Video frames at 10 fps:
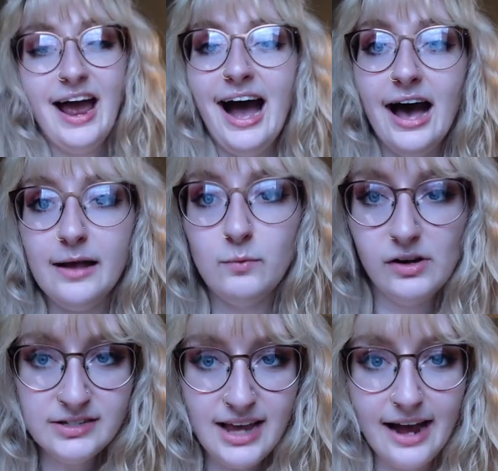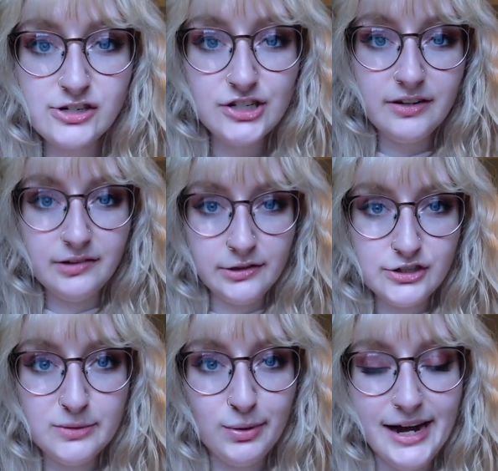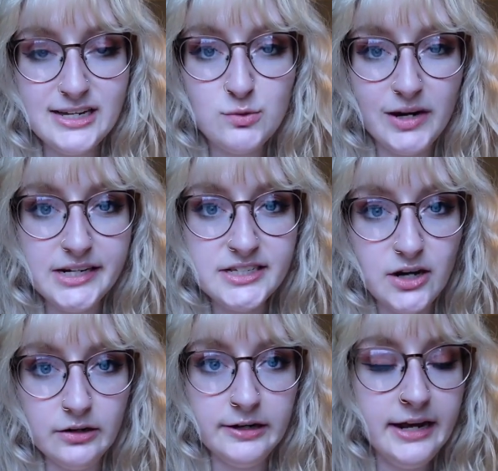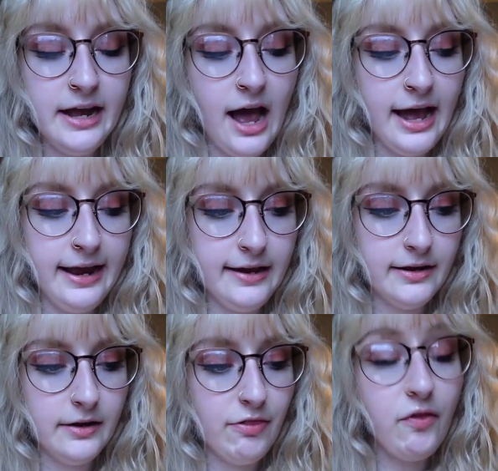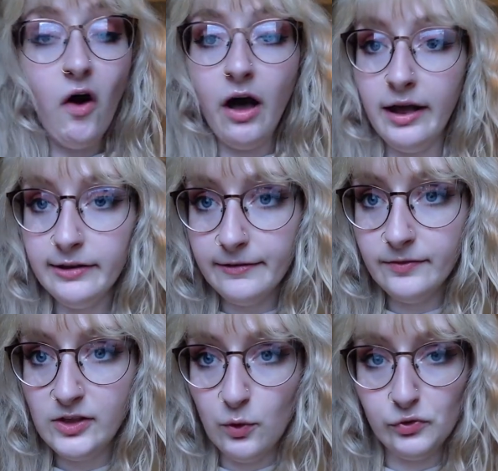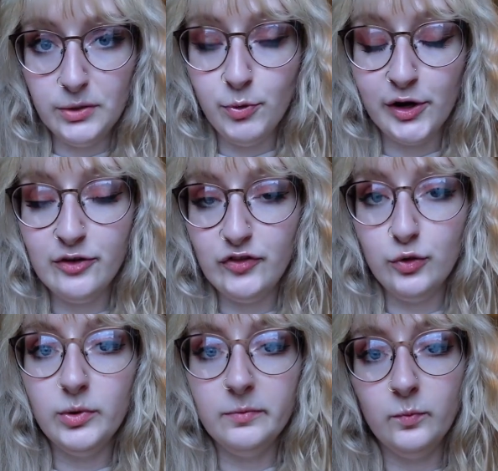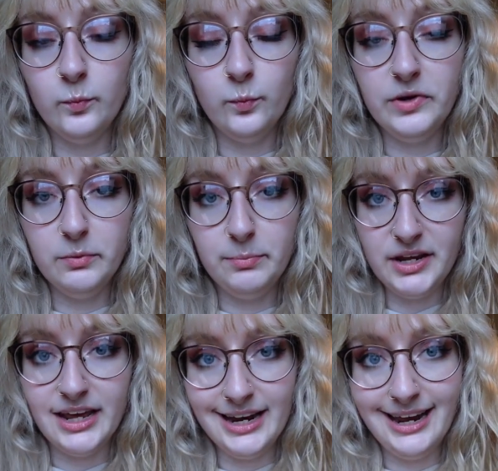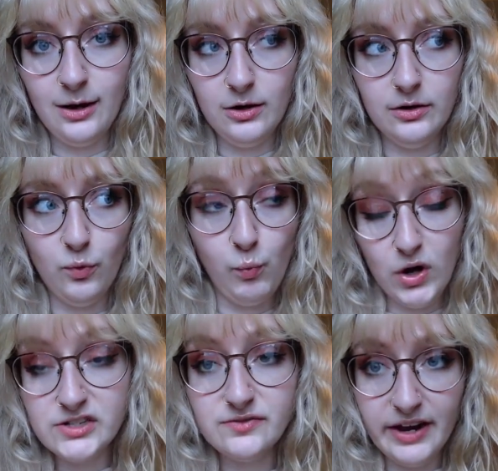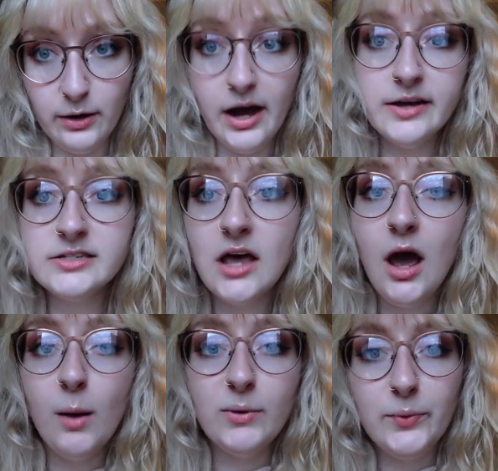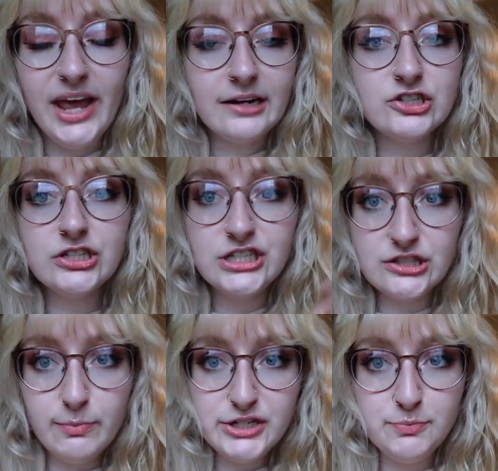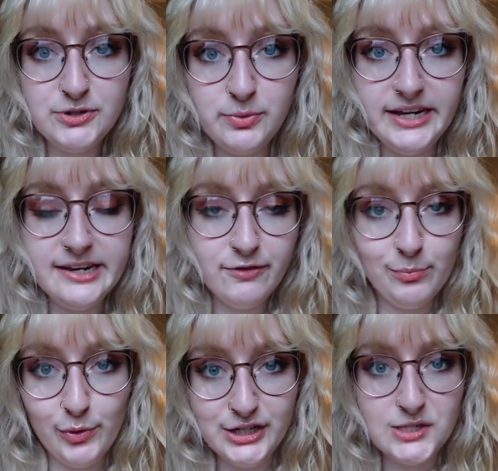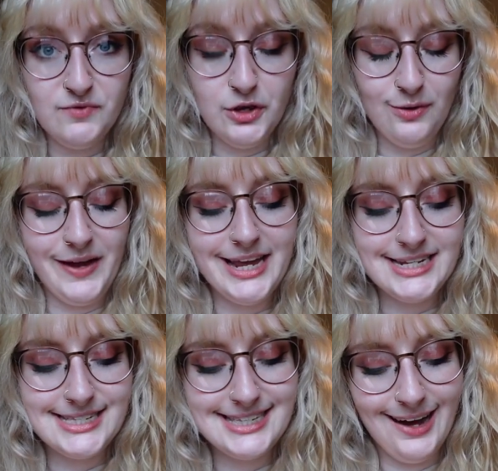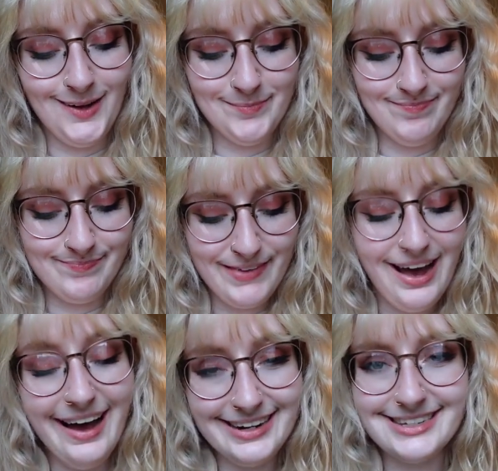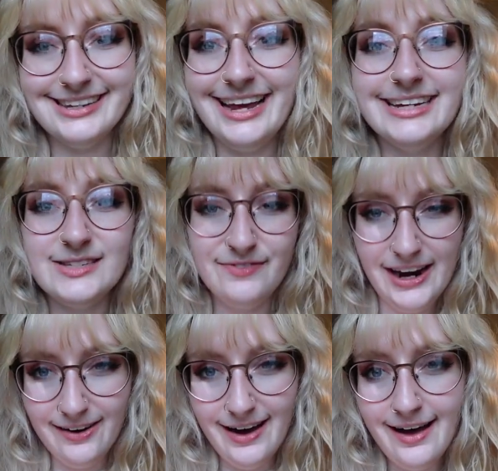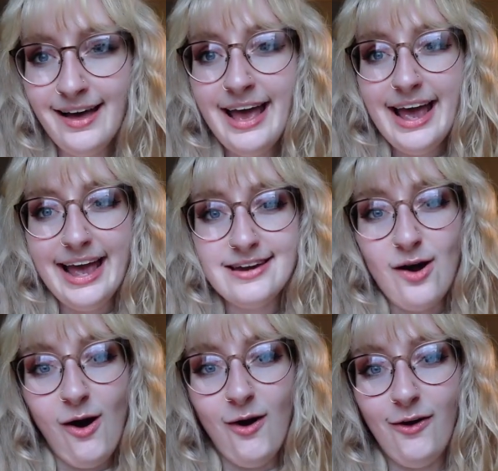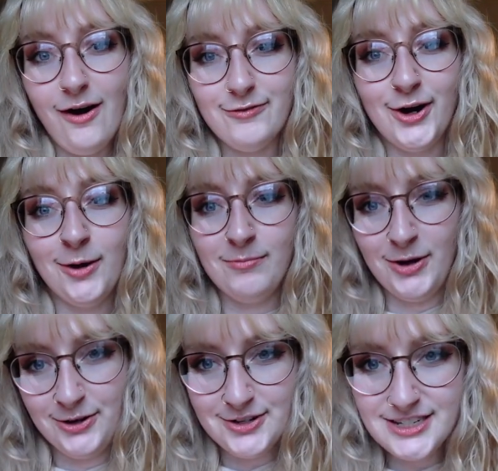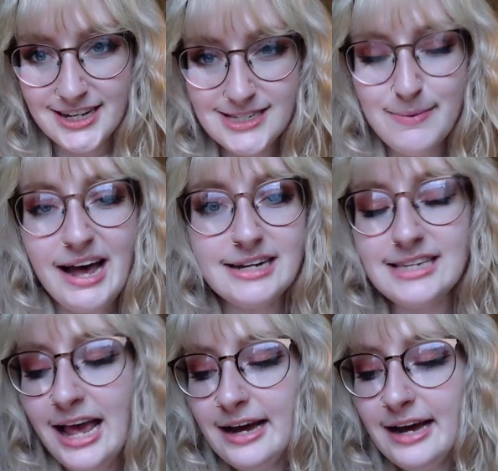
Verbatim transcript: I was actually a little surprised when I started it. I thought the only point of view would we would be getting was Vera's, but we actually switch between different points of view. It's um, honestly, it's Vera and all of her murder suspects.